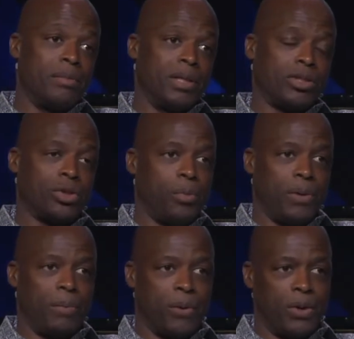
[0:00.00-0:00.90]
But it's super
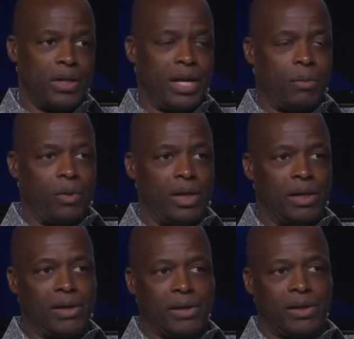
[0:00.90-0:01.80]
important that we
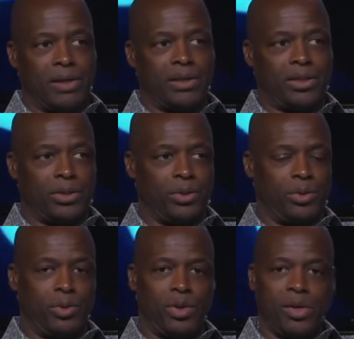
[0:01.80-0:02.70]
learn
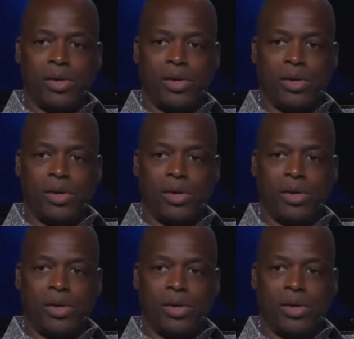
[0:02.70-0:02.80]
to